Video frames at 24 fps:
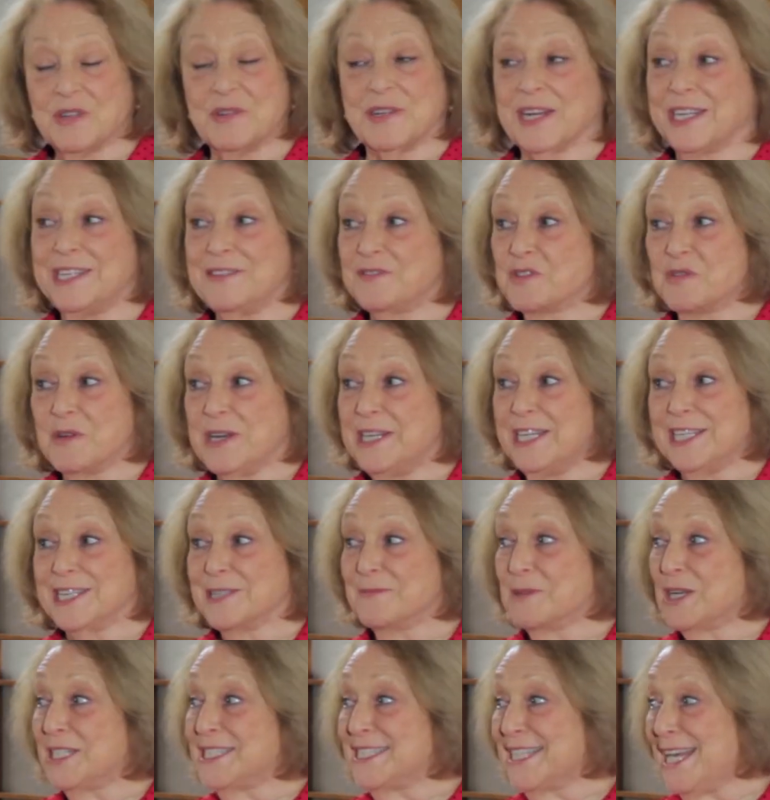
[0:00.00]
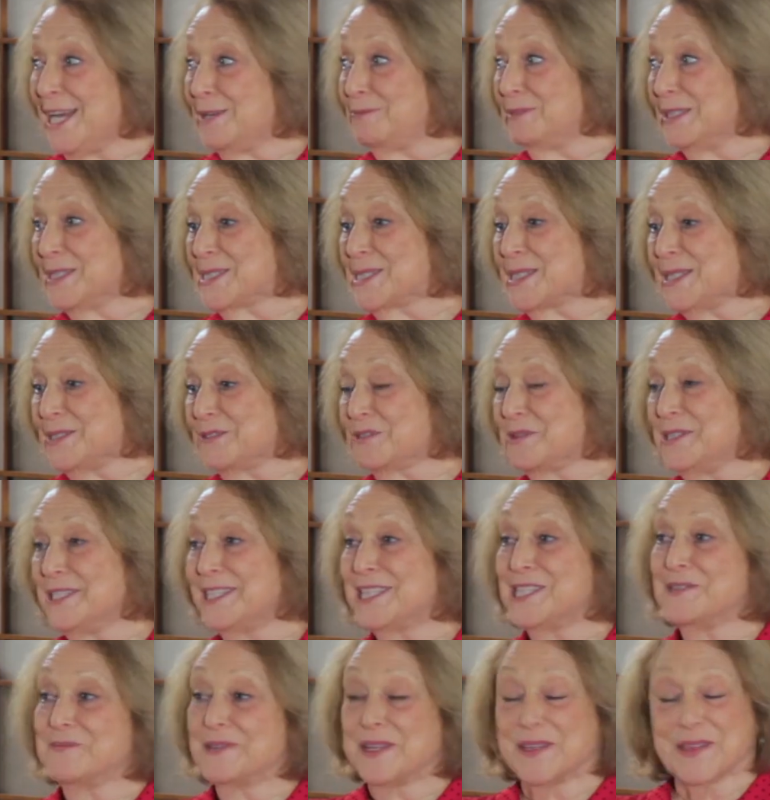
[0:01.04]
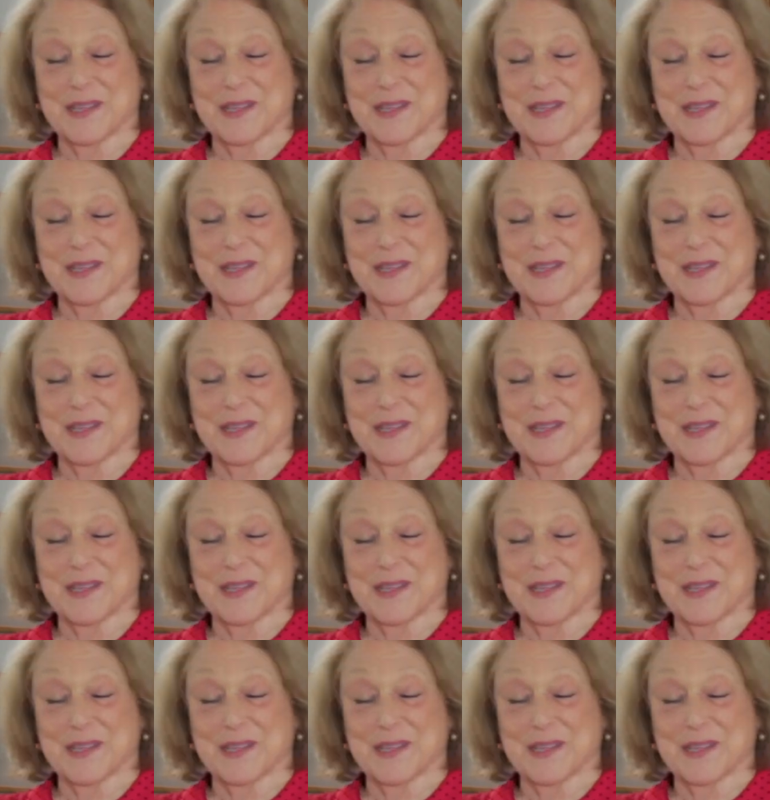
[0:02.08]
They're not even reading them on tablets. They're reading them on